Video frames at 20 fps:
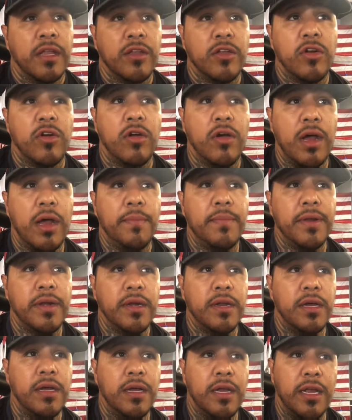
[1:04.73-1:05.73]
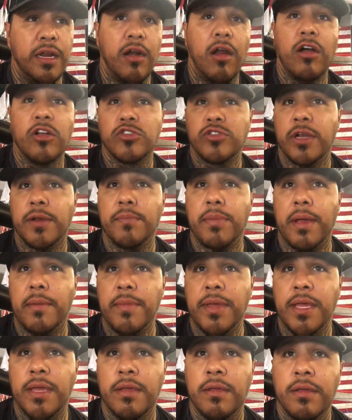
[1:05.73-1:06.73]
I've been and all trained by
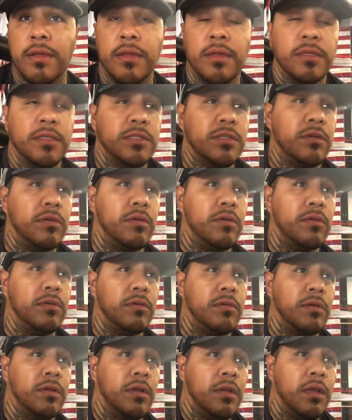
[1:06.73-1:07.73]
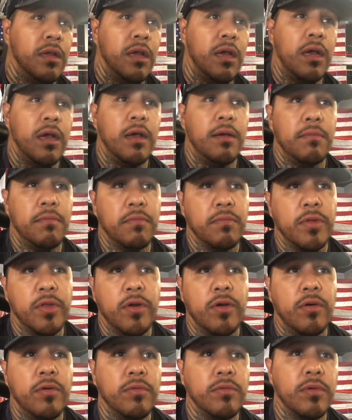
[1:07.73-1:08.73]
me. So,
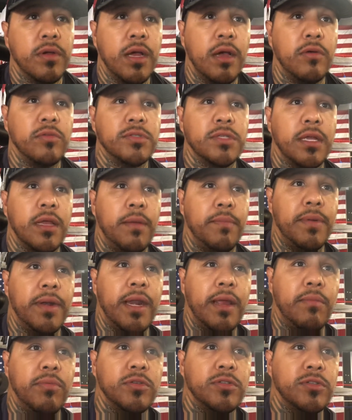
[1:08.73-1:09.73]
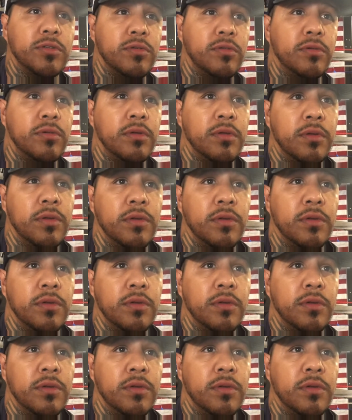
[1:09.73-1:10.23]
I've been able to